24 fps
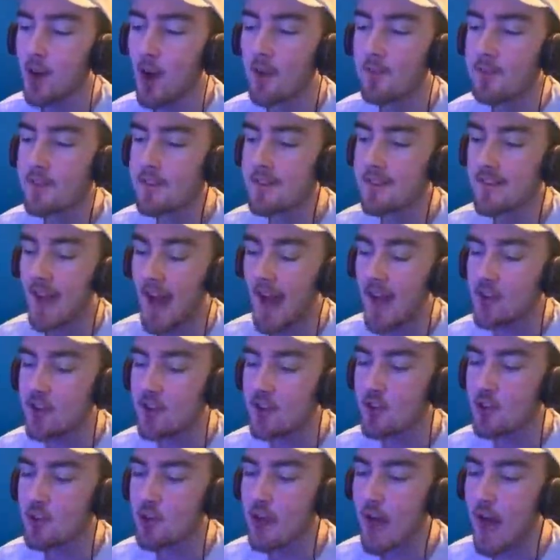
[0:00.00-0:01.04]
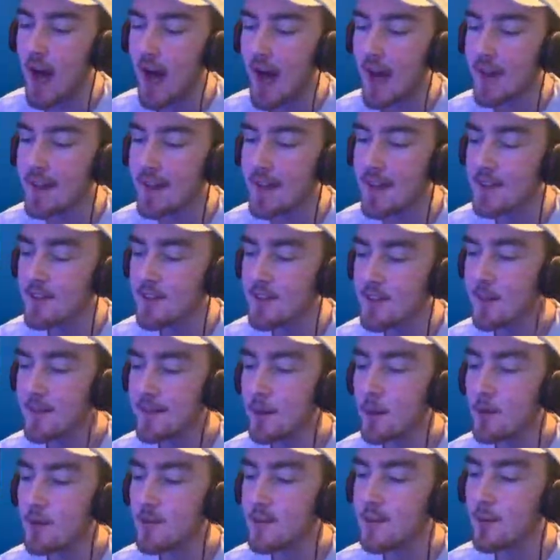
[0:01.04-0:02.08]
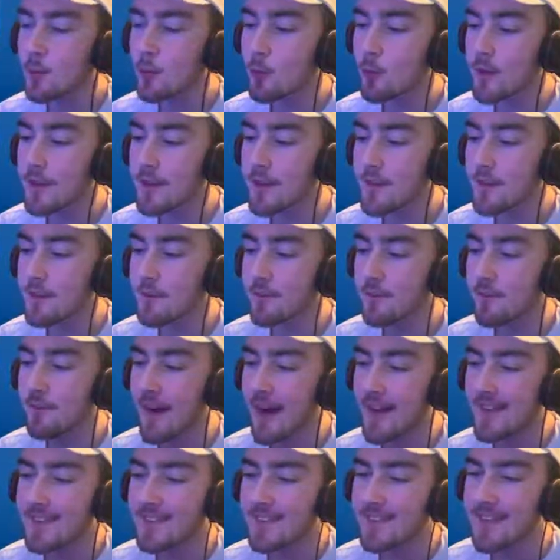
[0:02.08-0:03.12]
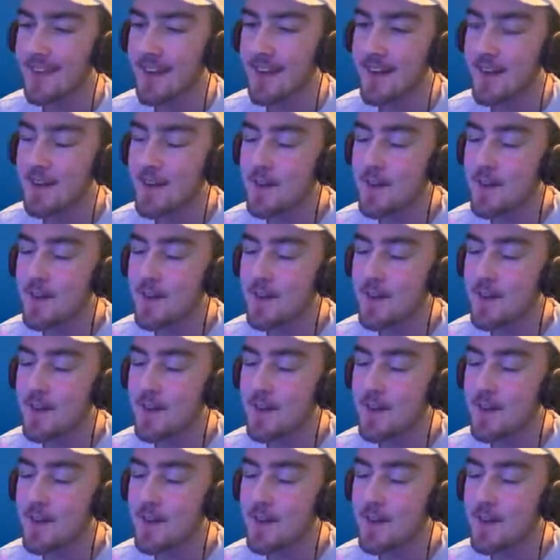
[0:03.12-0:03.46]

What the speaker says: Obviously, I just saw the highlights, but there were some really good fights in there.